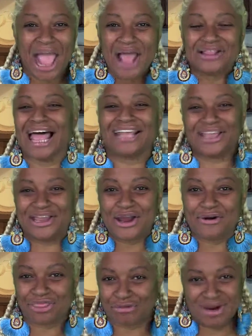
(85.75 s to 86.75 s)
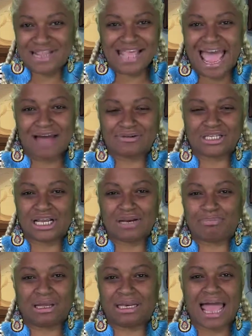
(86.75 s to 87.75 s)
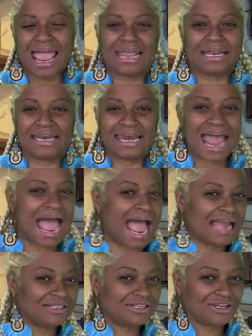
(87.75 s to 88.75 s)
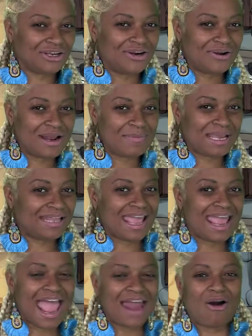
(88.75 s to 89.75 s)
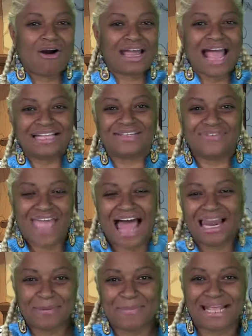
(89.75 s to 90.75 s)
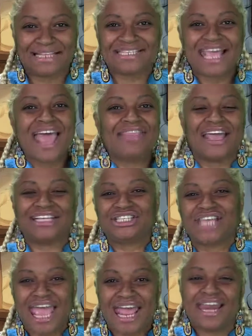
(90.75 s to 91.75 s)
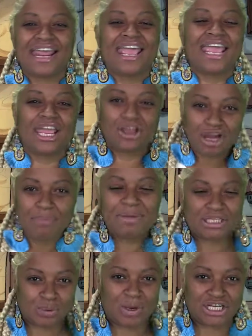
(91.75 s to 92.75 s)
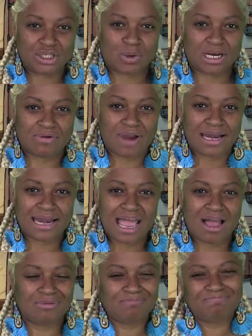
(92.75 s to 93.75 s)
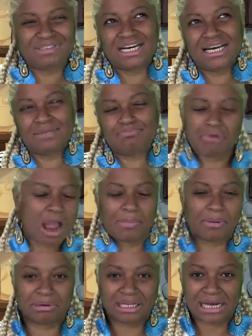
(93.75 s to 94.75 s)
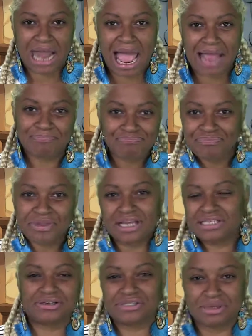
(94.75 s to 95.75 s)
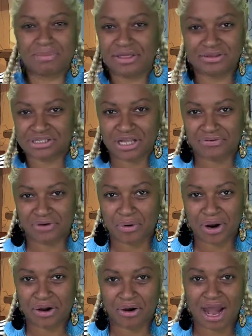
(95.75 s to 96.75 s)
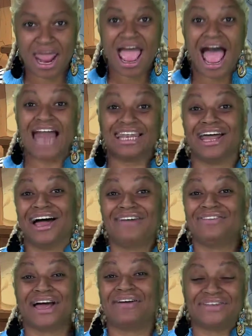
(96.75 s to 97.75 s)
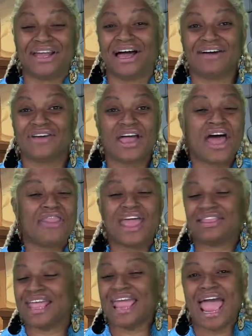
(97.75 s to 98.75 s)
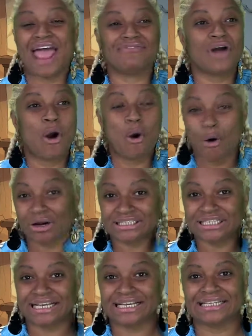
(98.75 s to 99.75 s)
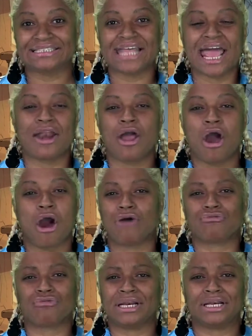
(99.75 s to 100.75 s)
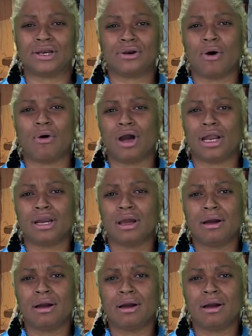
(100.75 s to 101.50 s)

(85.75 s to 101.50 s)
like the year 3000, but like not, you know what I mean? They had all kinds of elements that said it could be 2020 right now, but probably not, because there's some other stuff going on. I love, love, love that they have horses that are ridden on